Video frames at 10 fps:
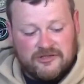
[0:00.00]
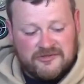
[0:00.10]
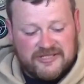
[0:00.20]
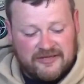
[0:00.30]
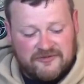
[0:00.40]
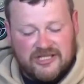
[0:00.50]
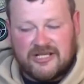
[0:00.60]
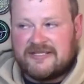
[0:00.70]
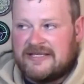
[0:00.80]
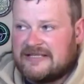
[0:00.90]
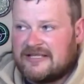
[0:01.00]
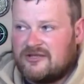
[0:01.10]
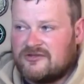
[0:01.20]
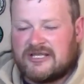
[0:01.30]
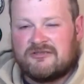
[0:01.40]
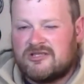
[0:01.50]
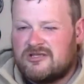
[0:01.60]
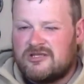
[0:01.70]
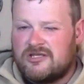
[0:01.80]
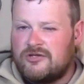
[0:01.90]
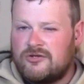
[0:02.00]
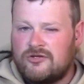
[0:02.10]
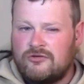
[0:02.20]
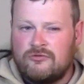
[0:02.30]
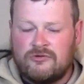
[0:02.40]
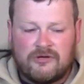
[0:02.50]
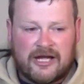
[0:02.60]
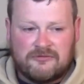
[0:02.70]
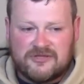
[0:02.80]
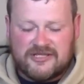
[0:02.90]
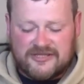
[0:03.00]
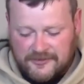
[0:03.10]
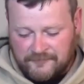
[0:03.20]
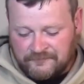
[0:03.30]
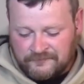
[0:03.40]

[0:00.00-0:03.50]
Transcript: no safety, and I think that goes down to 2 ounces.